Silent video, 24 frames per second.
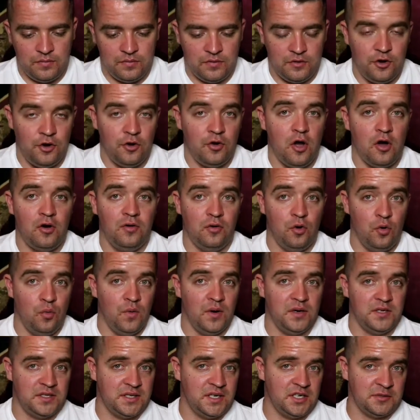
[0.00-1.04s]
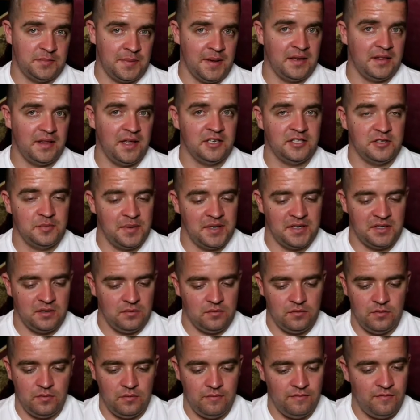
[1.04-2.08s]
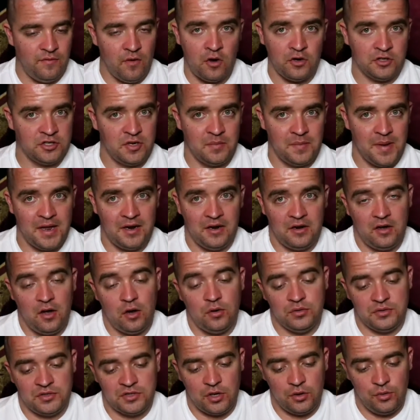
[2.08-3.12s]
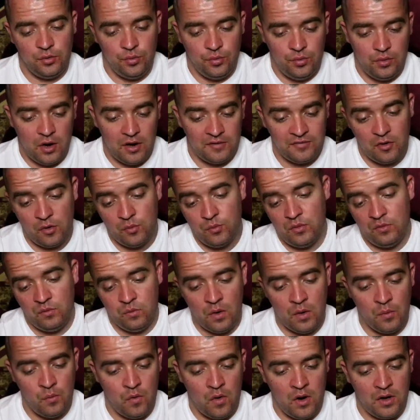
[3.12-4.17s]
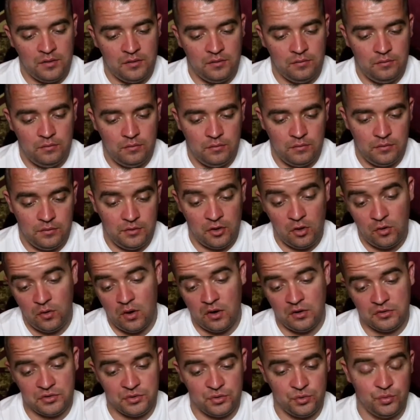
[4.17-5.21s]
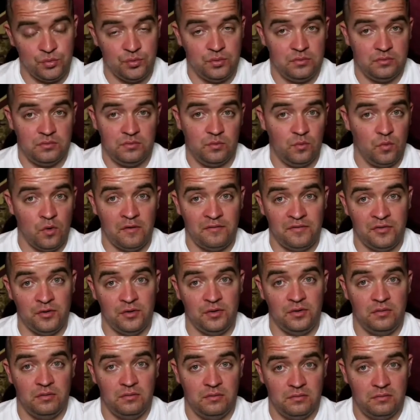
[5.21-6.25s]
you can't always expect there to be vast amount of goals. So I've gone with 1-1, Newcastle, Watford,